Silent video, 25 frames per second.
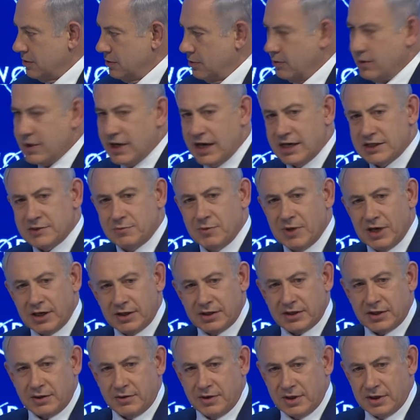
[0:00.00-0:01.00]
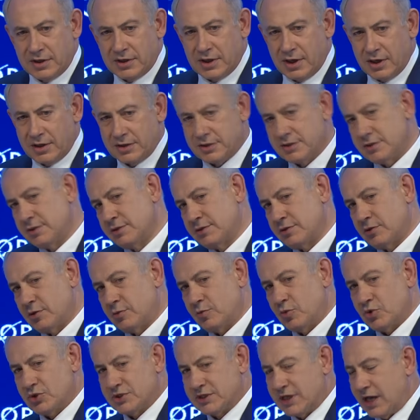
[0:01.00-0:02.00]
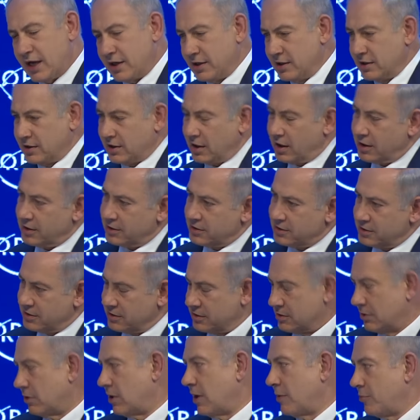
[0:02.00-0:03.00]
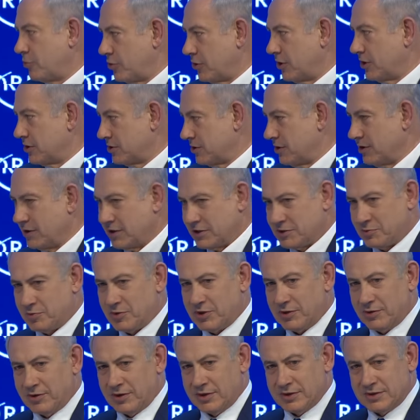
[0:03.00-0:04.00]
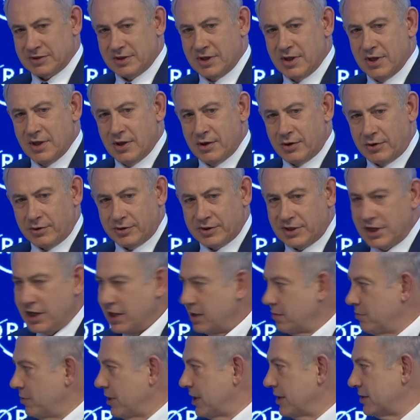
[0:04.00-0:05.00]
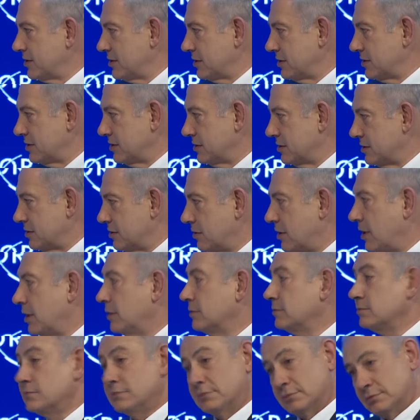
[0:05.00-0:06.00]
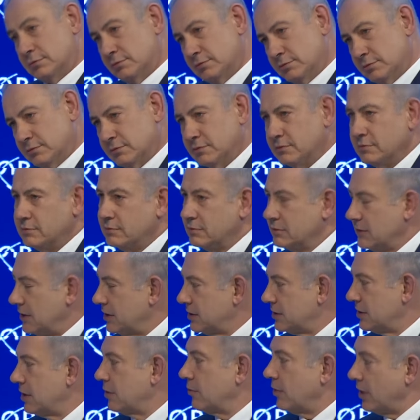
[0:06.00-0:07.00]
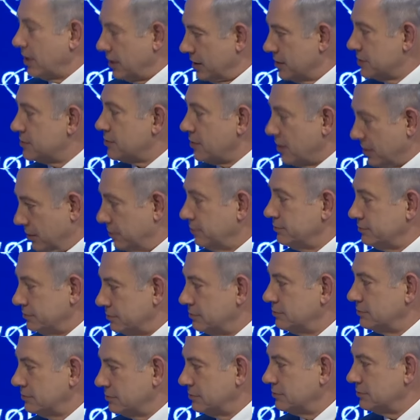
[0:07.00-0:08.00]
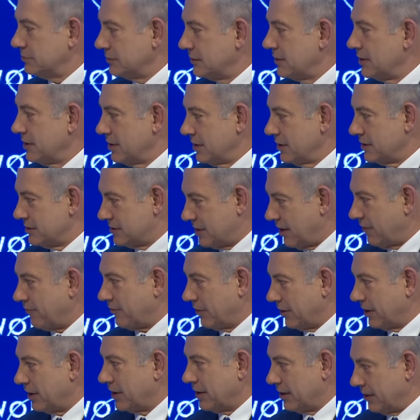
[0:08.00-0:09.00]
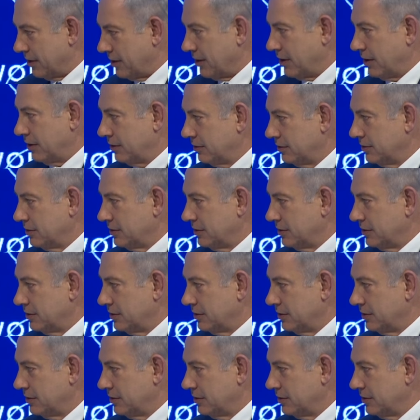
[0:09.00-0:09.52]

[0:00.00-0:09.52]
who has military intelligence or Mossad intelligence or operational experience or databases and so on? They say, well, Israel is definitely there.